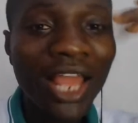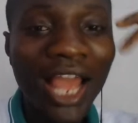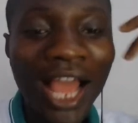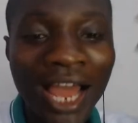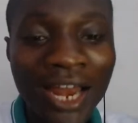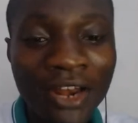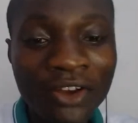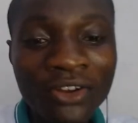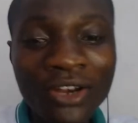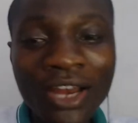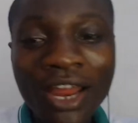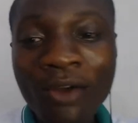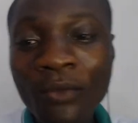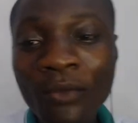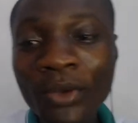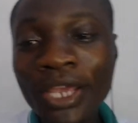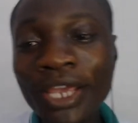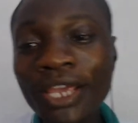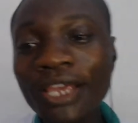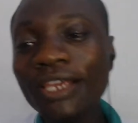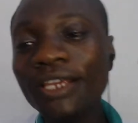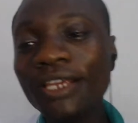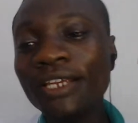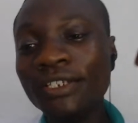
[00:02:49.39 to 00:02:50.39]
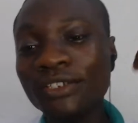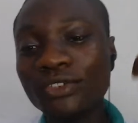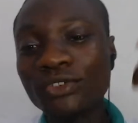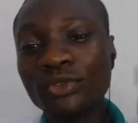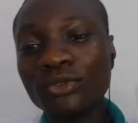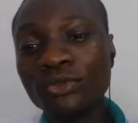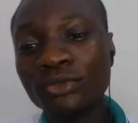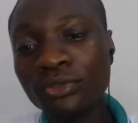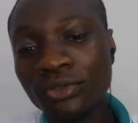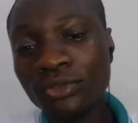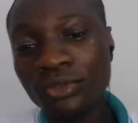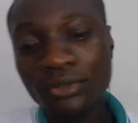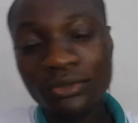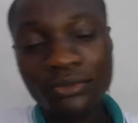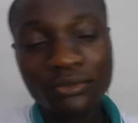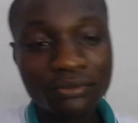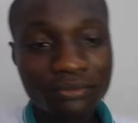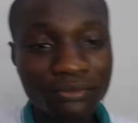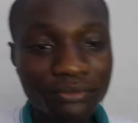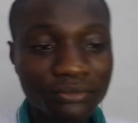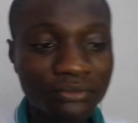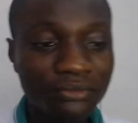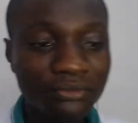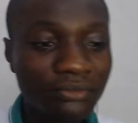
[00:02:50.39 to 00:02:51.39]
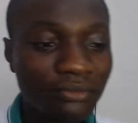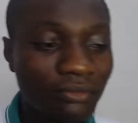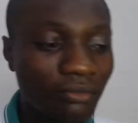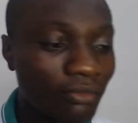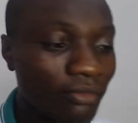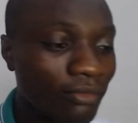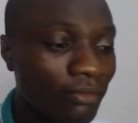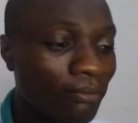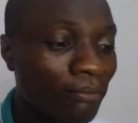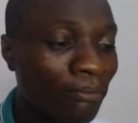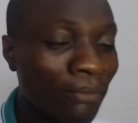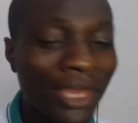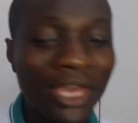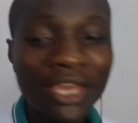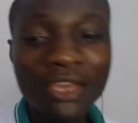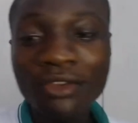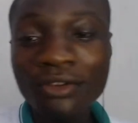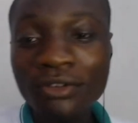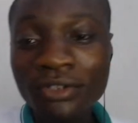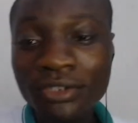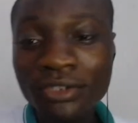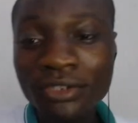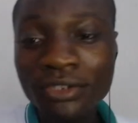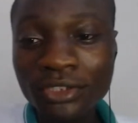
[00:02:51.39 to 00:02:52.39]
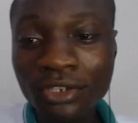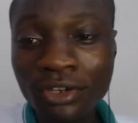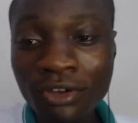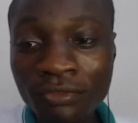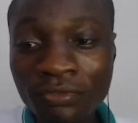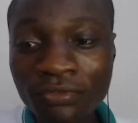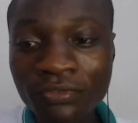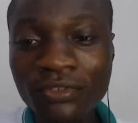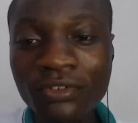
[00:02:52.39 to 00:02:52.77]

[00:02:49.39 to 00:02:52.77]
Another way is to make use of